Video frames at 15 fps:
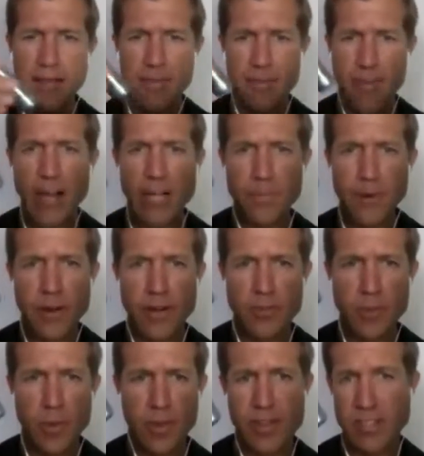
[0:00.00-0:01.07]
My
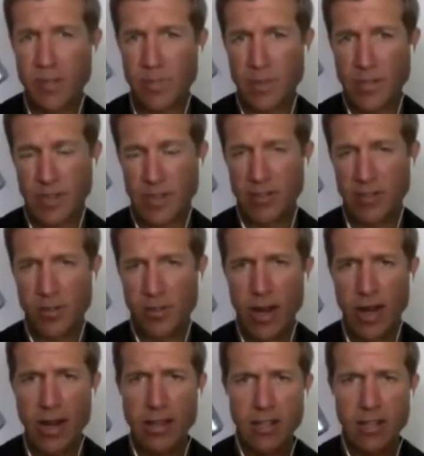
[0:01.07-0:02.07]
experience with it is that it's great.